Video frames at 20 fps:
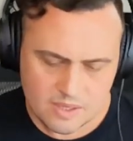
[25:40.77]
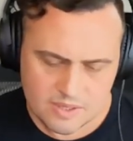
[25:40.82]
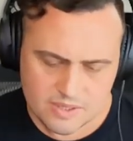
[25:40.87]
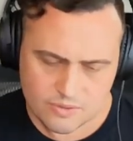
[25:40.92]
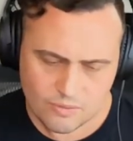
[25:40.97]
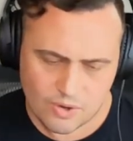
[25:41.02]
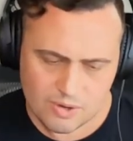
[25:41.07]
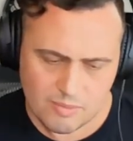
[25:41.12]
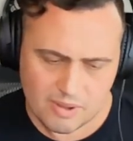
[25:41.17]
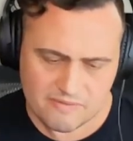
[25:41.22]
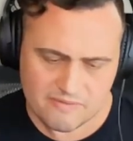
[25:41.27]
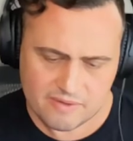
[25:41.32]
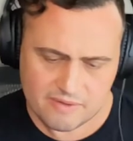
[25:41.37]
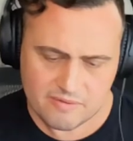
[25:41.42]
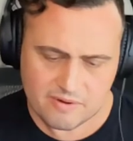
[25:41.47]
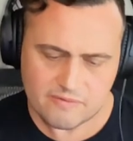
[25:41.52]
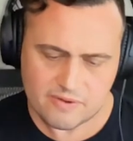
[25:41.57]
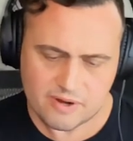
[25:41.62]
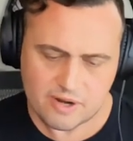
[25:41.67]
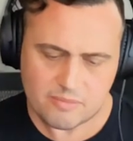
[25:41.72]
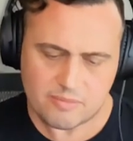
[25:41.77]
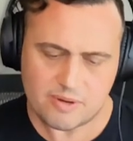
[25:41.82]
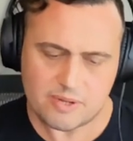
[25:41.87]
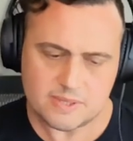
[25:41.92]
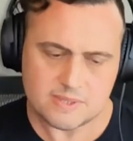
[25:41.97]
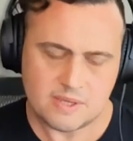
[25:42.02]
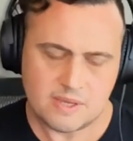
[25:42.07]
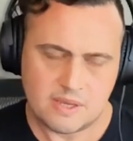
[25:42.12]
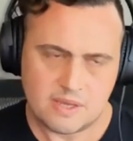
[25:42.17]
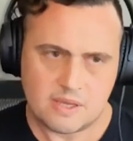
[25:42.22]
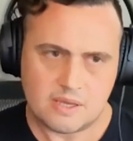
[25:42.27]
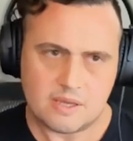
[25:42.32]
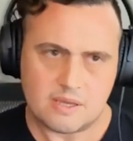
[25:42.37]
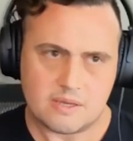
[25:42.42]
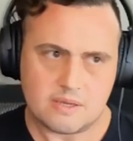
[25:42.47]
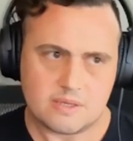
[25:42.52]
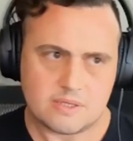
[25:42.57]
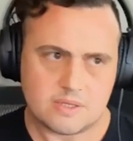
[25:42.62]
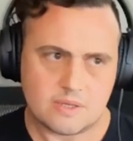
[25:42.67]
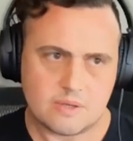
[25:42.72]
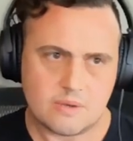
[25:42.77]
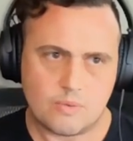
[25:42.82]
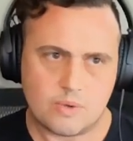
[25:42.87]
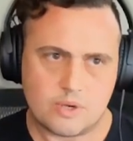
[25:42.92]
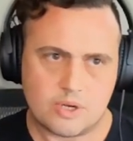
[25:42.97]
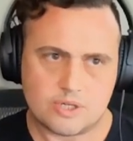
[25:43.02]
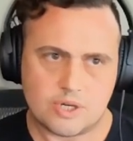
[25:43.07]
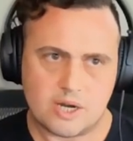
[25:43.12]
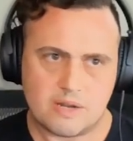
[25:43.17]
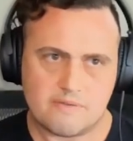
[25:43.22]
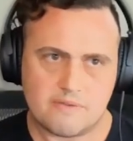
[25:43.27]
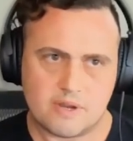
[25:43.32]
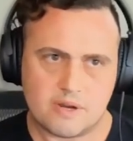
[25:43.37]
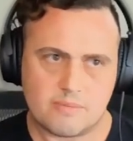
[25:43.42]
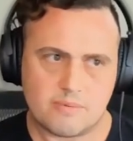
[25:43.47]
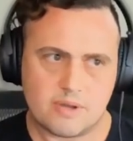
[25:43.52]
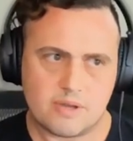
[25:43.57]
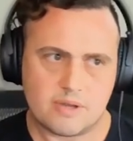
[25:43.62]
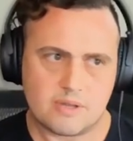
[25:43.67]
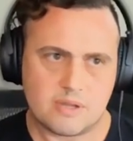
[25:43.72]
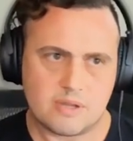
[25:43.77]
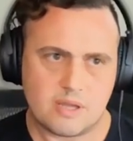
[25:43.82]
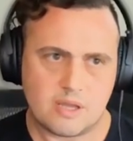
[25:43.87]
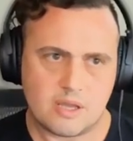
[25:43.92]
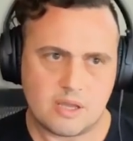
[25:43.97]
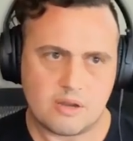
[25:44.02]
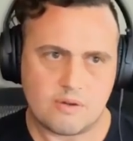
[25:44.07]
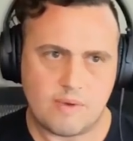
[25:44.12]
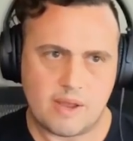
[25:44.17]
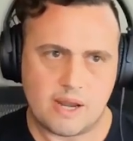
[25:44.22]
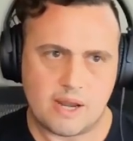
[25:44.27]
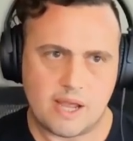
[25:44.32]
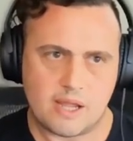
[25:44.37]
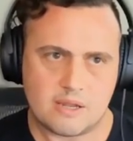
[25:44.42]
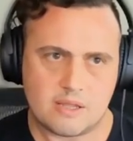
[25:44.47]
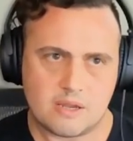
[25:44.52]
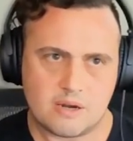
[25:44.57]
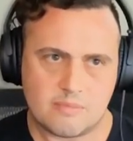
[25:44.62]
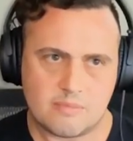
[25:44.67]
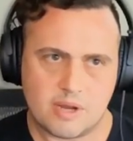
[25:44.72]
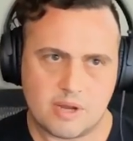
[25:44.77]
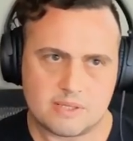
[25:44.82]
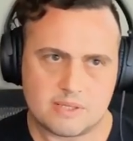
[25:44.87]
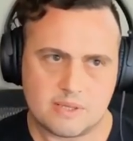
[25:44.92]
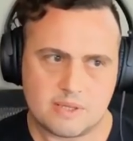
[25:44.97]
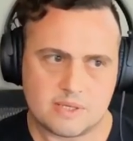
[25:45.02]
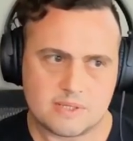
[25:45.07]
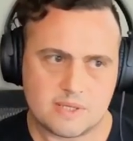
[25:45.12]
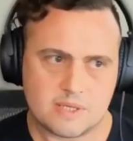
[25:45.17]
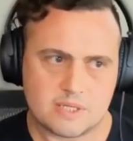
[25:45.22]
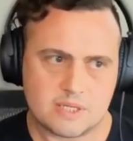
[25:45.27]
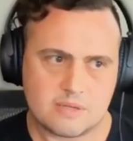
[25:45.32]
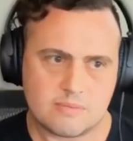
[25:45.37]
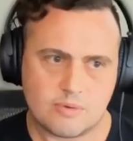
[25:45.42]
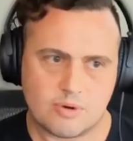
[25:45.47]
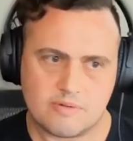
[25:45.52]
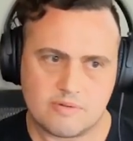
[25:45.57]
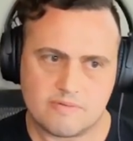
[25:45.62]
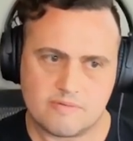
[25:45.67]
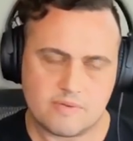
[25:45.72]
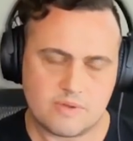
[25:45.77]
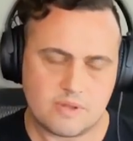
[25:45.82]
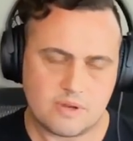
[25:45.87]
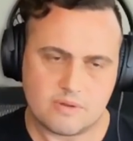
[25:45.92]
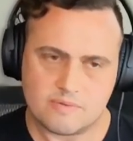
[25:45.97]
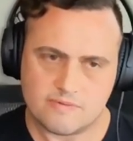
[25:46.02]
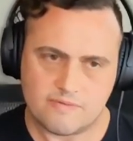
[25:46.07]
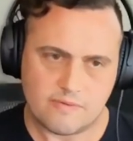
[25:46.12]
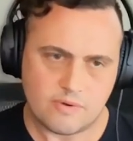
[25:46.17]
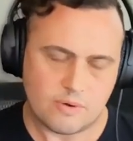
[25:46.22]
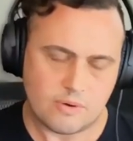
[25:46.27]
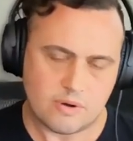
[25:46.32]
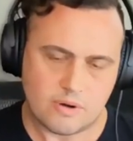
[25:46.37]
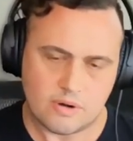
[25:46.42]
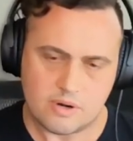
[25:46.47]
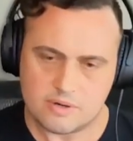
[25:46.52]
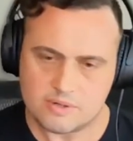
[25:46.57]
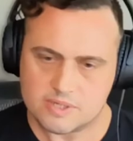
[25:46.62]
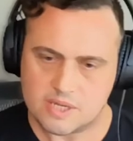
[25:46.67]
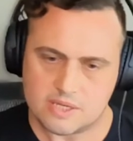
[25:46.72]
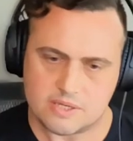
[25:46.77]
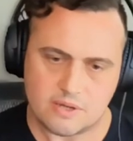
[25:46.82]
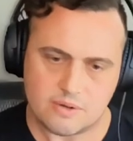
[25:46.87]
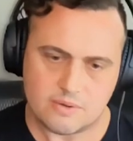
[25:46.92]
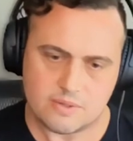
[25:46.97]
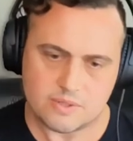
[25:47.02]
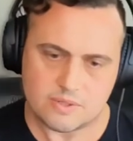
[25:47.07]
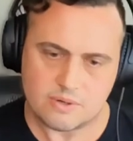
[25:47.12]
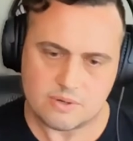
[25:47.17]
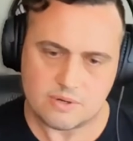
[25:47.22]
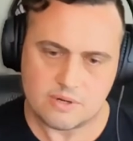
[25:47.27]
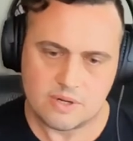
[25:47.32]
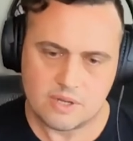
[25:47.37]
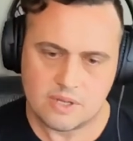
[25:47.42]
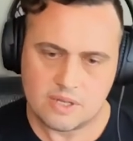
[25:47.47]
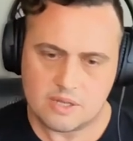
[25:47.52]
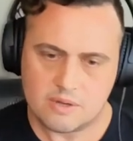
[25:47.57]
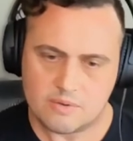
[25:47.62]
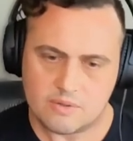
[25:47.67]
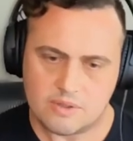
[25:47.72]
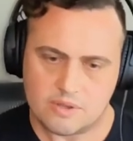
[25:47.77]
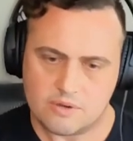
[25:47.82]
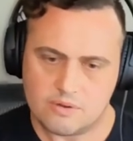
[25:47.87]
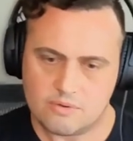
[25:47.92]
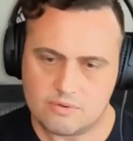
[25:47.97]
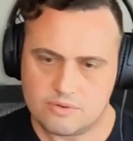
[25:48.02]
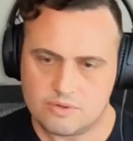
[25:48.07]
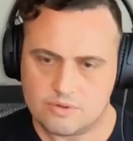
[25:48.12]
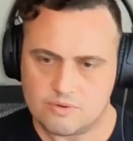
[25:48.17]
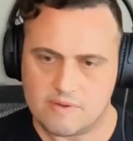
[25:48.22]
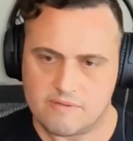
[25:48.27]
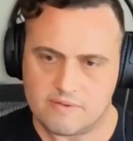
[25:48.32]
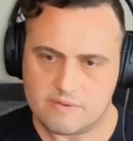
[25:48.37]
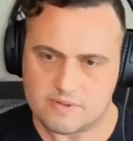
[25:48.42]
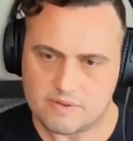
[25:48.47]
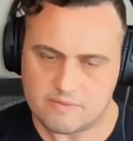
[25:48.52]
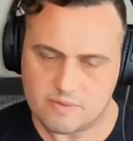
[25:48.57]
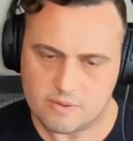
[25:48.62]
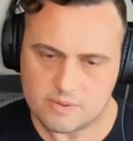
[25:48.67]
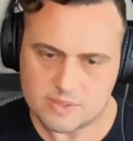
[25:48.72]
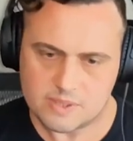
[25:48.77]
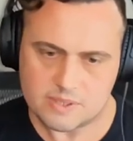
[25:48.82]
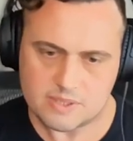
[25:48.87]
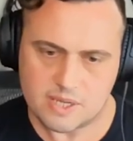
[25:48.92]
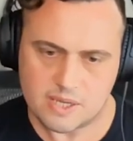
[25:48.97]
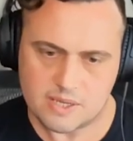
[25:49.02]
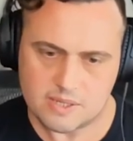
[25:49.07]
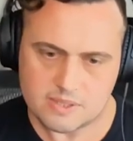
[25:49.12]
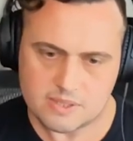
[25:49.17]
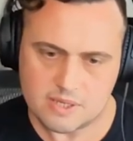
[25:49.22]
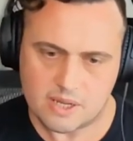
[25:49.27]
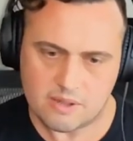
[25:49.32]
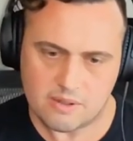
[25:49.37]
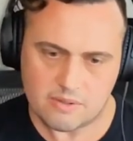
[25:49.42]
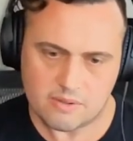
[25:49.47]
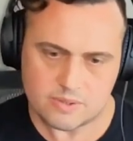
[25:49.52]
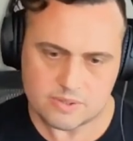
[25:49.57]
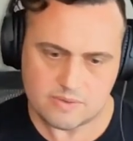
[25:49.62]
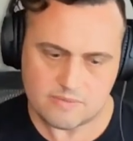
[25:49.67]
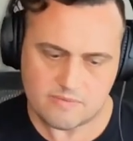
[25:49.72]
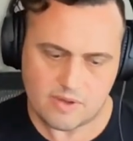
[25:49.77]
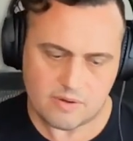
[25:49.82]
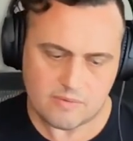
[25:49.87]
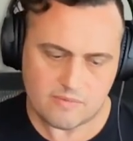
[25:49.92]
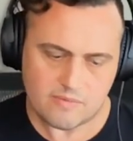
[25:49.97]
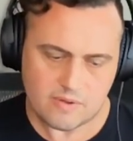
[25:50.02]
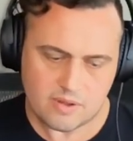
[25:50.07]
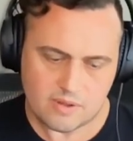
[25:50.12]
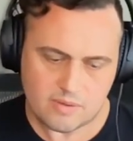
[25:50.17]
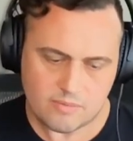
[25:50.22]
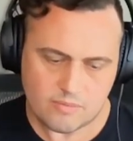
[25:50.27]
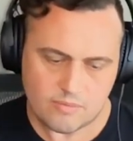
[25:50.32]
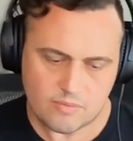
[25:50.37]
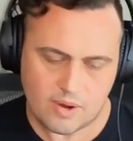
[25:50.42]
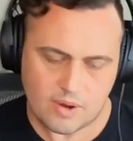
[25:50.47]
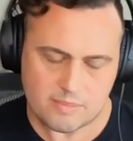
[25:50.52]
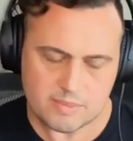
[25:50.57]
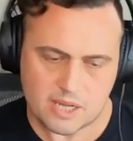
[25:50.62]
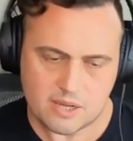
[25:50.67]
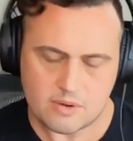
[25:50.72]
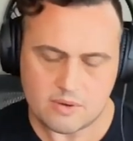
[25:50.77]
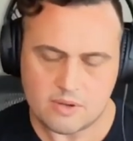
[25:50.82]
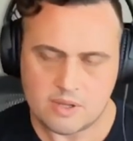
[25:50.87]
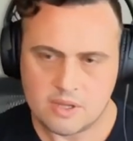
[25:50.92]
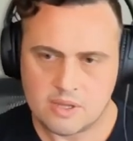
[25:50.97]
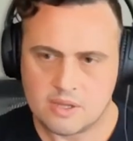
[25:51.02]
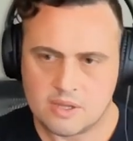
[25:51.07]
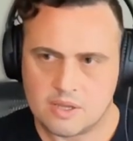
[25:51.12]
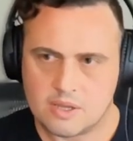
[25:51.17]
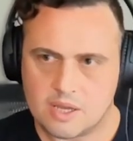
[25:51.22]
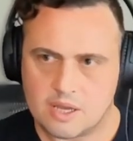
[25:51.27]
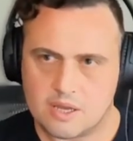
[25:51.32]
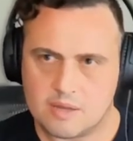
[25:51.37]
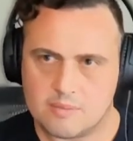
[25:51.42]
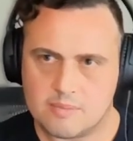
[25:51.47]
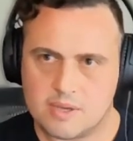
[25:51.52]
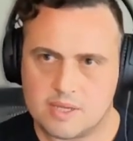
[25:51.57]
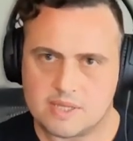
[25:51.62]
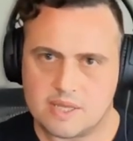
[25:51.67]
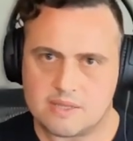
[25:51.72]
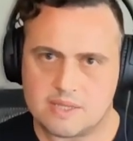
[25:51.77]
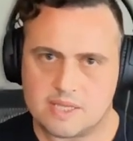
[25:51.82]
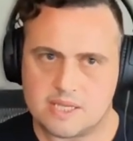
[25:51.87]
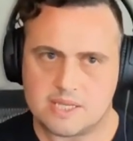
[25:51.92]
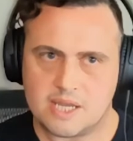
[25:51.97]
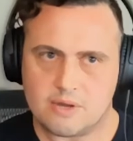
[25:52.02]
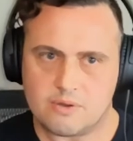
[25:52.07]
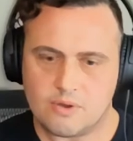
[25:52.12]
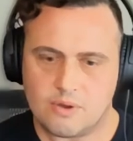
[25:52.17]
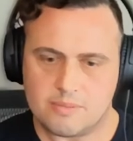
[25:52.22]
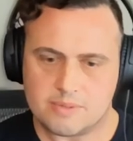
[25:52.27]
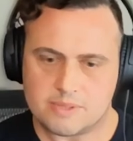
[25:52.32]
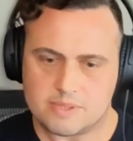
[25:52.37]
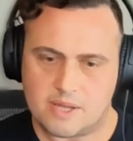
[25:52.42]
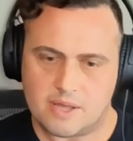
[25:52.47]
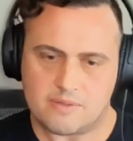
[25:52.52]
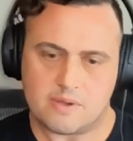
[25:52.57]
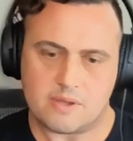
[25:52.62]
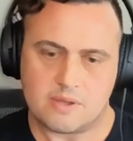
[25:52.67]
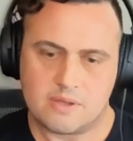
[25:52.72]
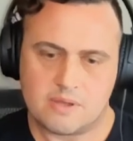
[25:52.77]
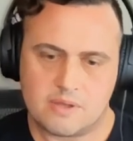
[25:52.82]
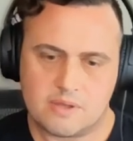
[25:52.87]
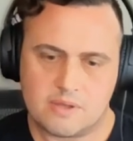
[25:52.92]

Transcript: So one of my favorite fingerprints mm. is when you're trying to fingerprint a Red Hat Enterprise Linux system, or you know Fedora or CentOS, or the new derivatives of those these days. Now that those have kind of um, ramped down, um, is that they tell you almost nothing.